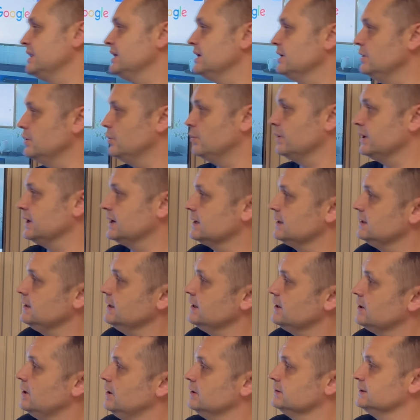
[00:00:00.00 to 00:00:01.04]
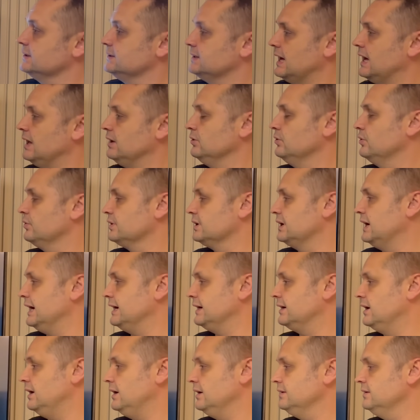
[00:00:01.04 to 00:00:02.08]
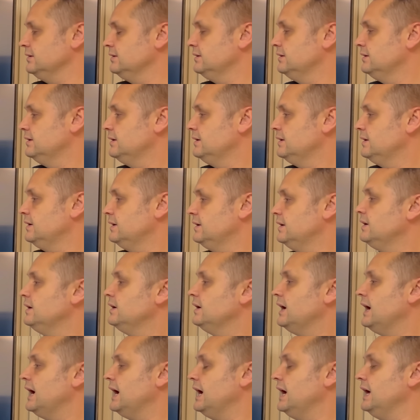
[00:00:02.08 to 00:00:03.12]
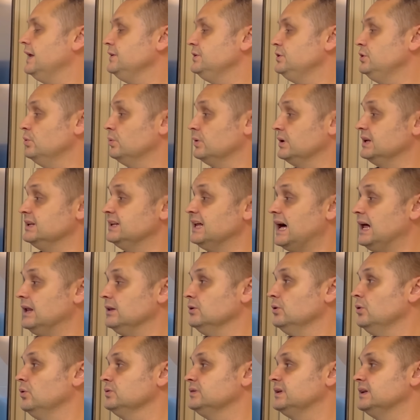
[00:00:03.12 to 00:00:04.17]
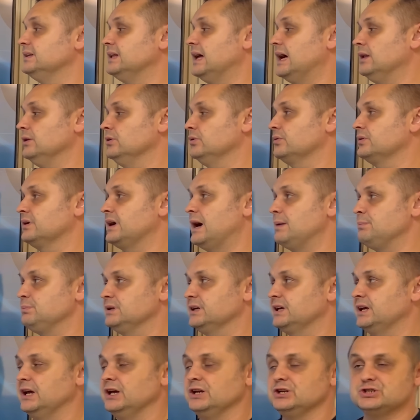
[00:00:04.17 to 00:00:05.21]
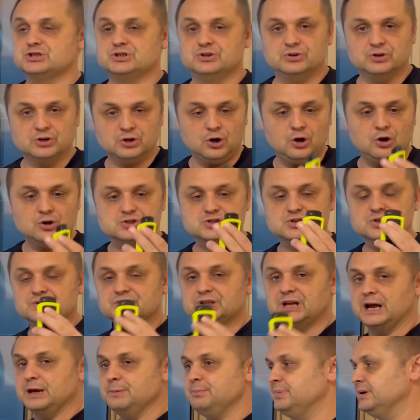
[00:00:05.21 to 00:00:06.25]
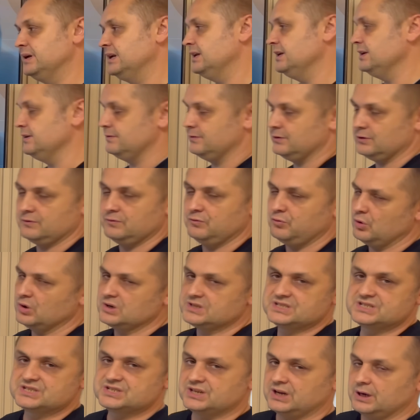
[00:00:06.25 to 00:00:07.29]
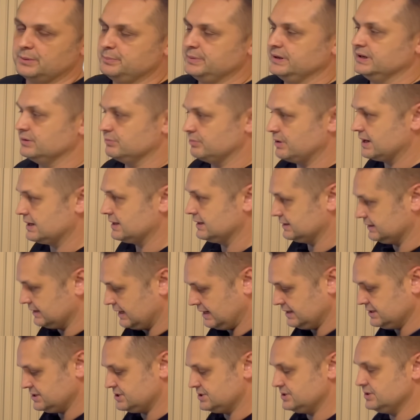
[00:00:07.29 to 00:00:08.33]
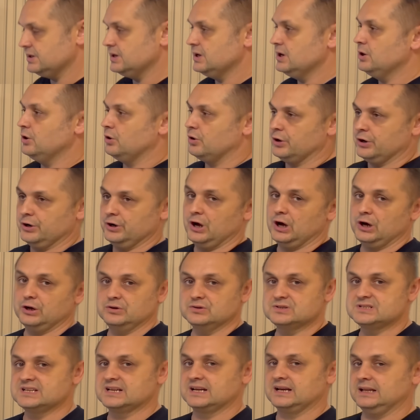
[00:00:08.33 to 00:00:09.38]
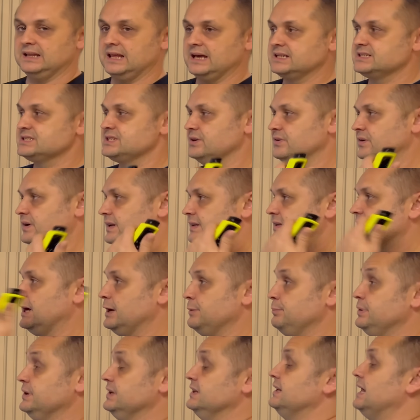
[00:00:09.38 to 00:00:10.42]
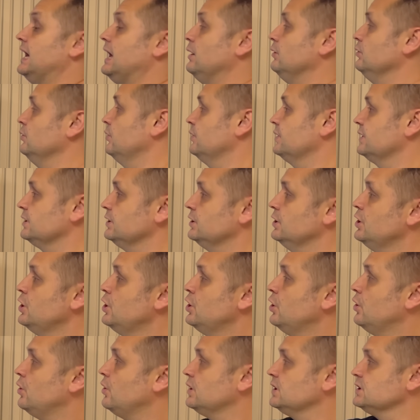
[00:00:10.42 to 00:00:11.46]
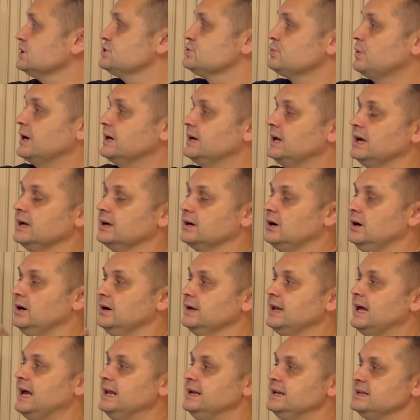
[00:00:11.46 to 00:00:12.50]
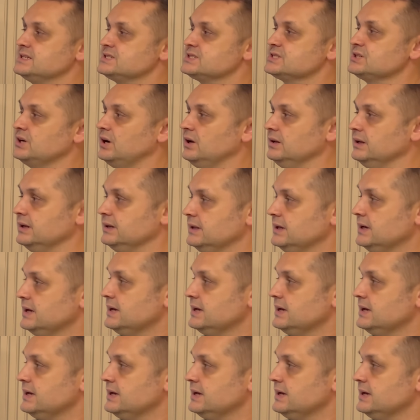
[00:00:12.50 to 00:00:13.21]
You want to click on the downloader icon and you want to download the downloader application. You can also type it in if your voice is not being recognized or you're not using Alexa. You can type in downloader, orange white icon, and install it.